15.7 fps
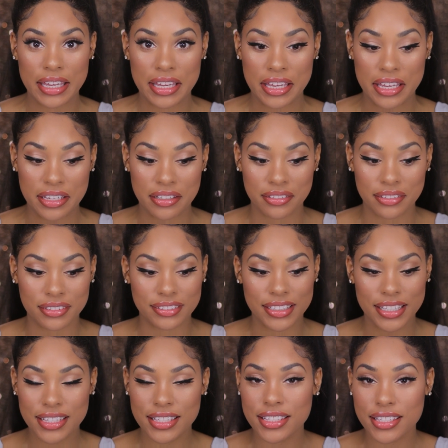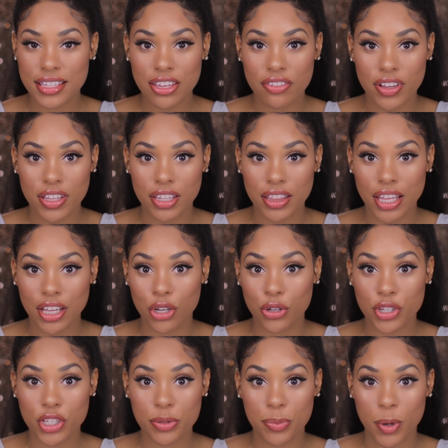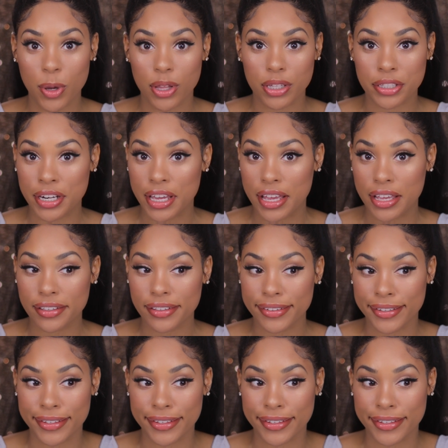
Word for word: and let's see if I look like a grease ball or not